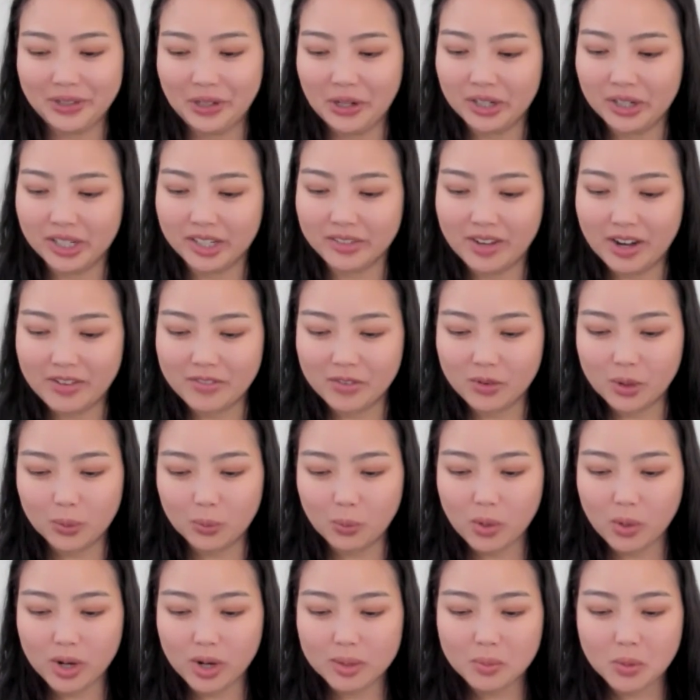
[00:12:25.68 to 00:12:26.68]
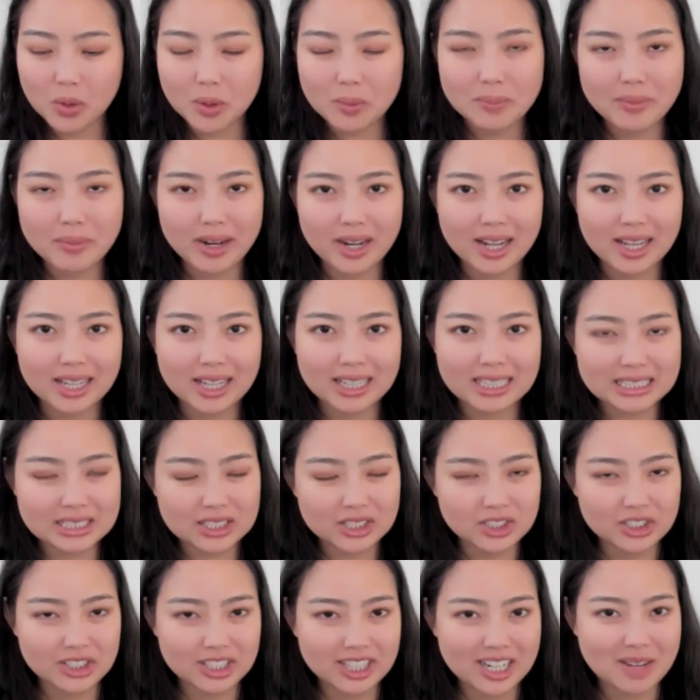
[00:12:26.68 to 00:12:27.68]
Give everyone 1 more minute
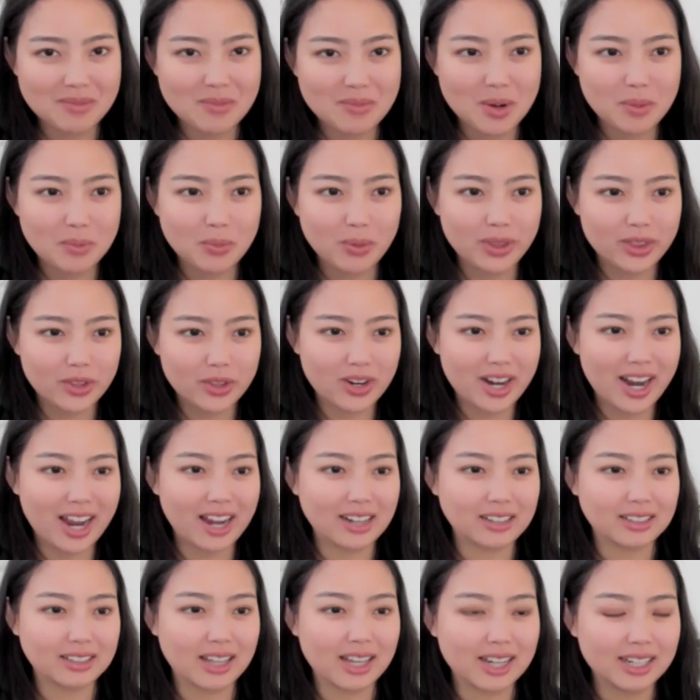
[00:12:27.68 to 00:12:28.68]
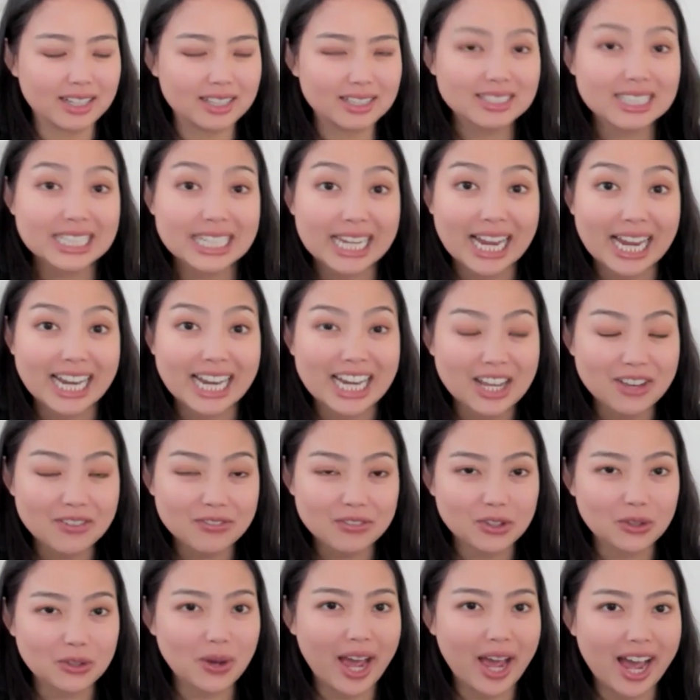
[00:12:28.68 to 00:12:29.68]
to come up with your headlines. Again, if
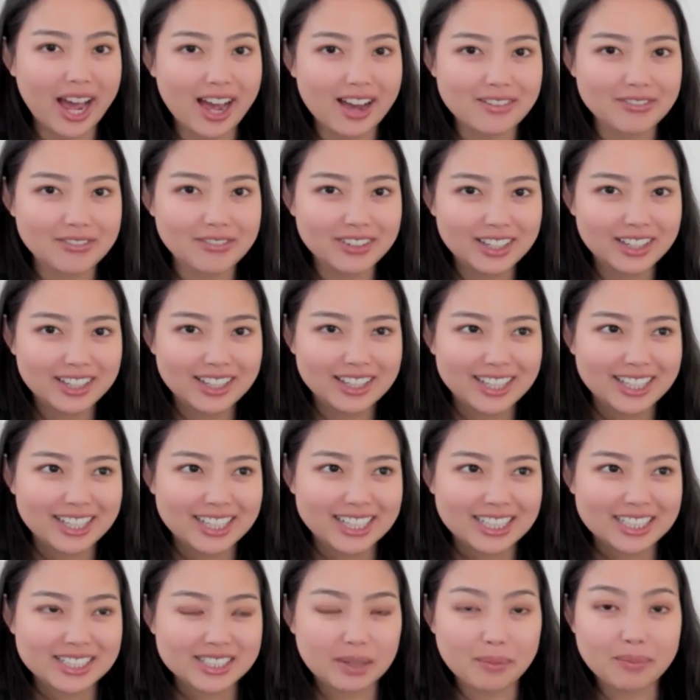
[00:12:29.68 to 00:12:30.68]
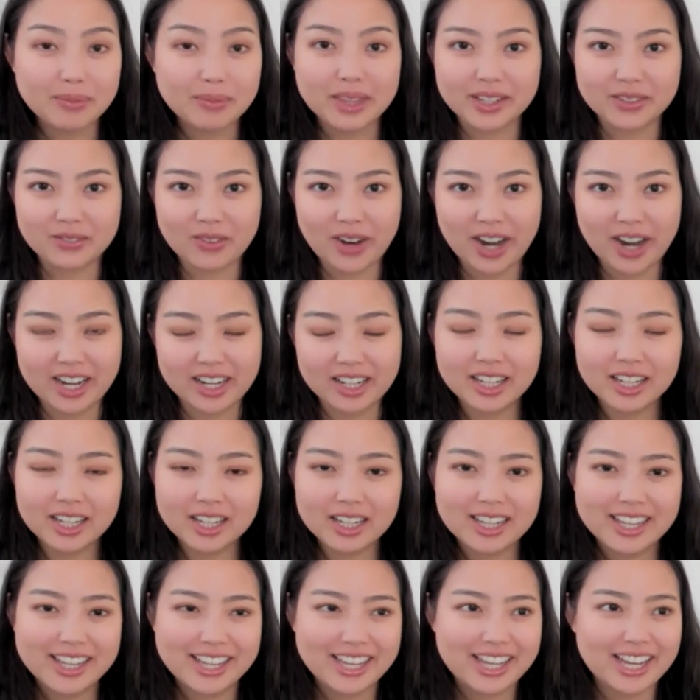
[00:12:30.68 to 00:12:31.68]
you have something ready,
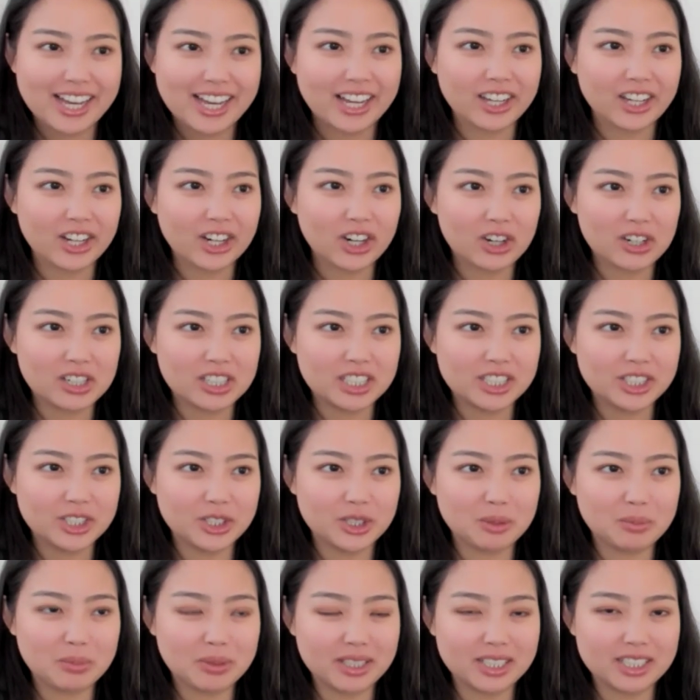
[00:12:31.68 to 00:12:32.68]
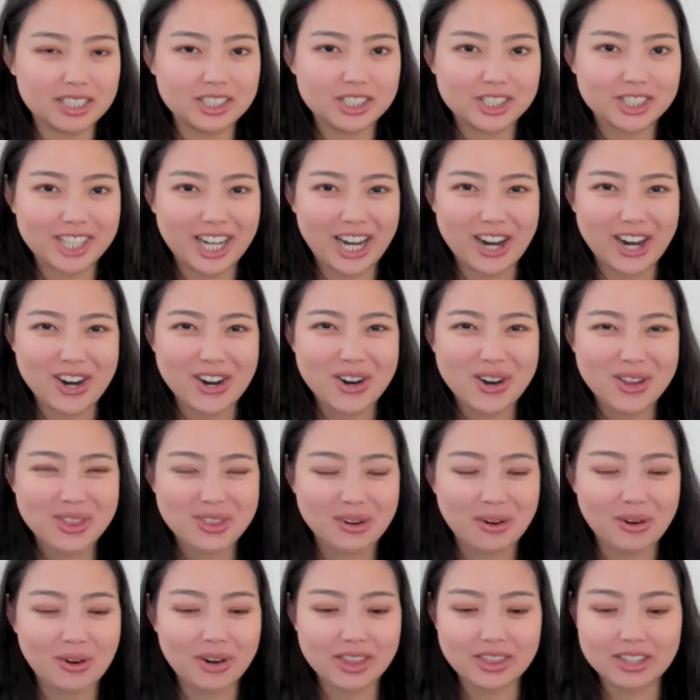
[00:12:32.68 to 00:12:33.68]
I encourage you to please share,
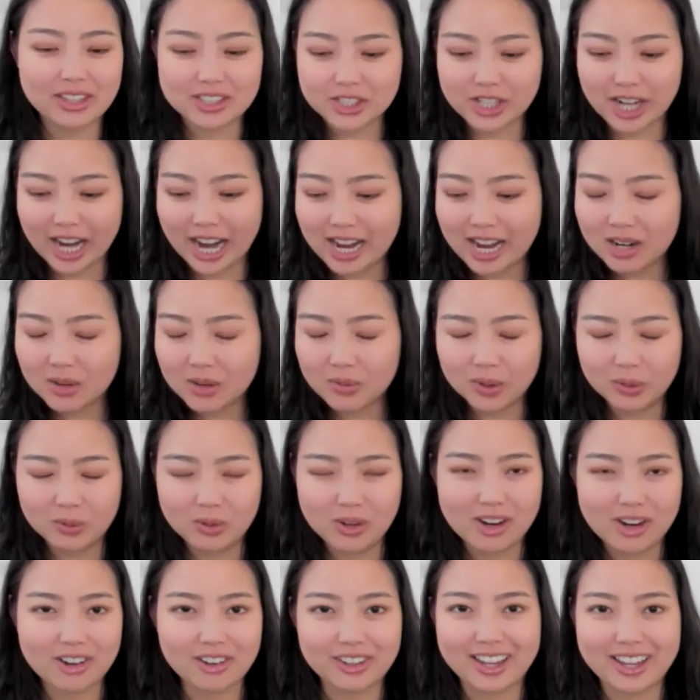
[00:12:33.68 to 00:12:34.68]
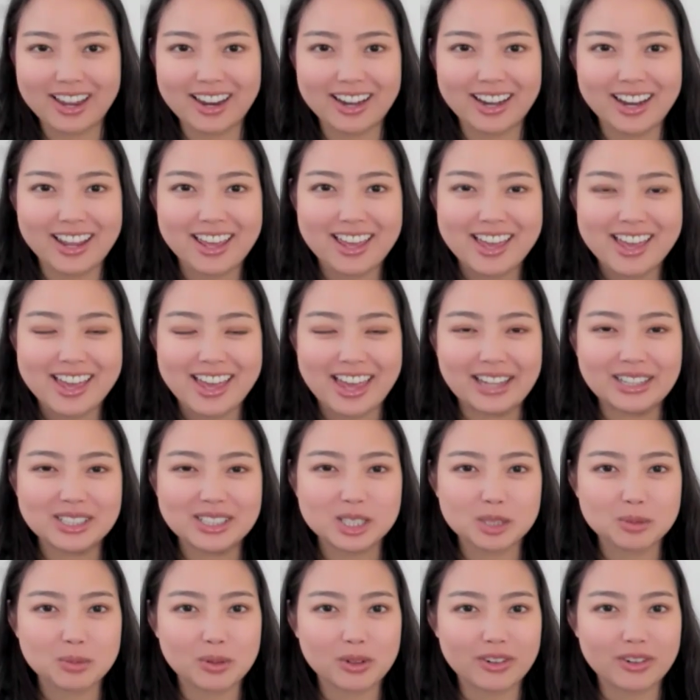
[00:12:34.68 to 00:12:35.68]
throw it in the chat. We will all get
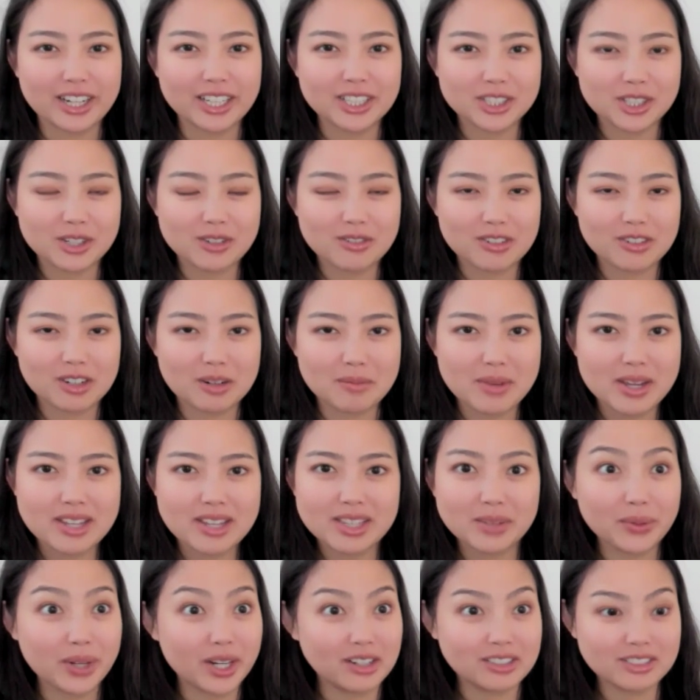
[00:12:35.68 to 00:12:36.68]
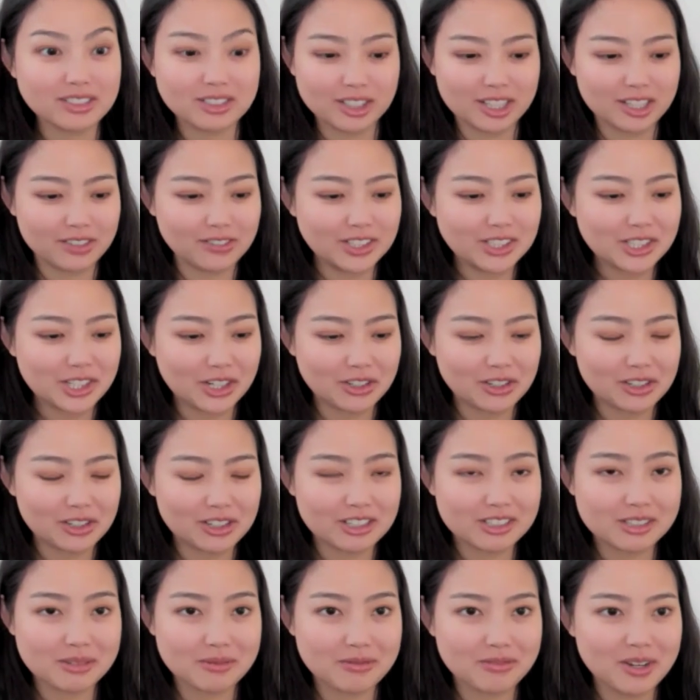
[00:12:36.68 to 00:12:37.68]
inspiration from it, and then we can also give each other
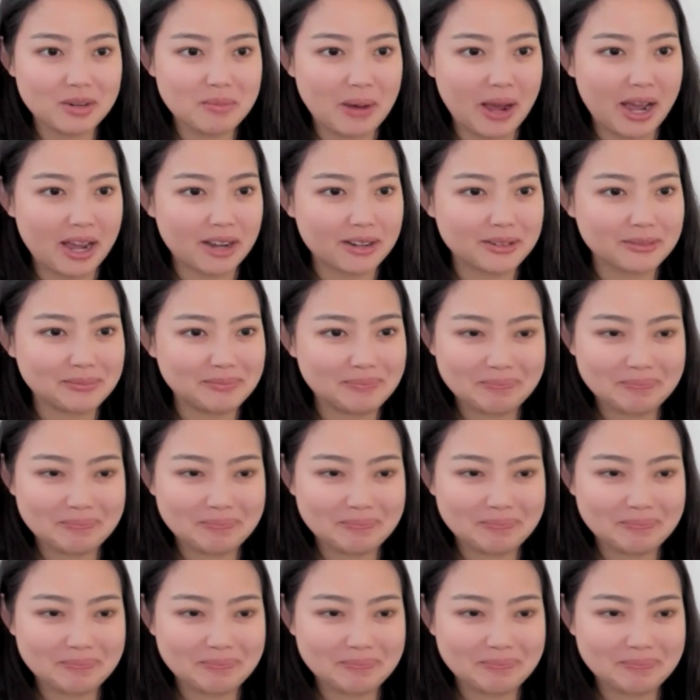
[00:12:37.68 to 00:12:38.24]
some feedback.